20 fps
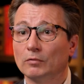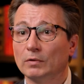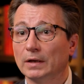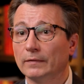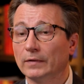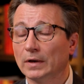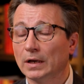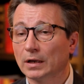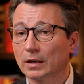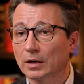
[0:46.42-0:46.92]
We
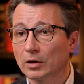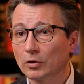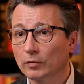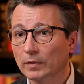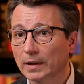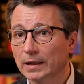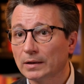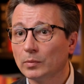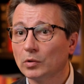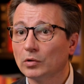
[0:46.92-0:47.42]
have
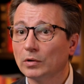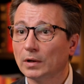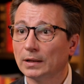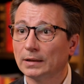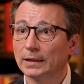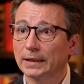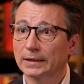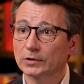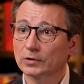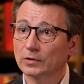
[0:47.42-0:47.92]
incredible
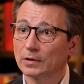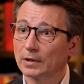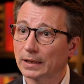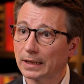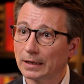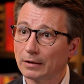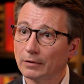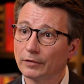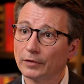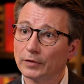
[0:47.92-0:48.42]

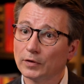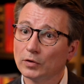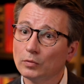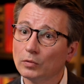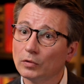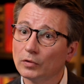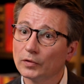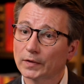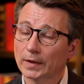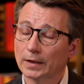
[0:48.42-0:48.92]
electronic health
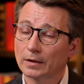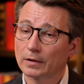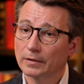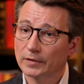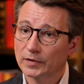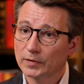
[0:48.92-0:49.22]
tools at our